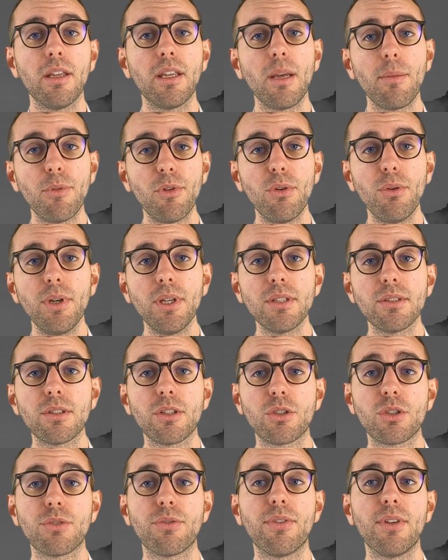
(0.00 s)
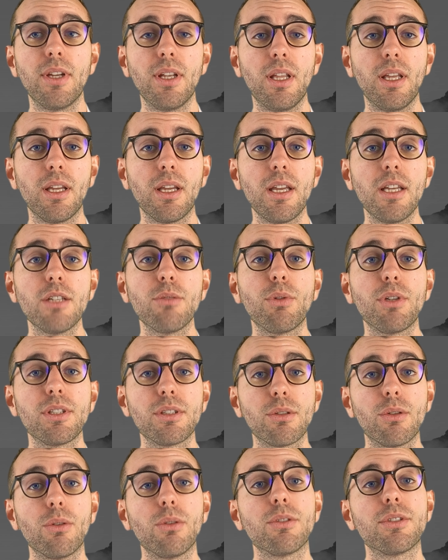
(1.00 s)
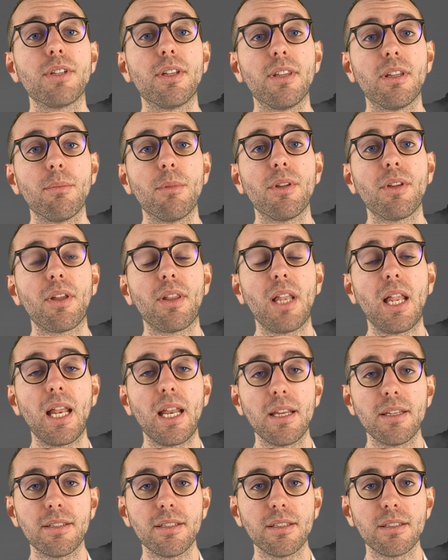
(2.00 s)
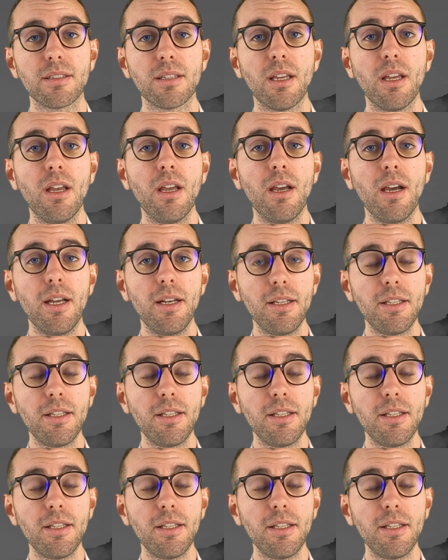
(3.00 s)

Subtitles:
Capturing such a feeling is what is called sentiment analysis,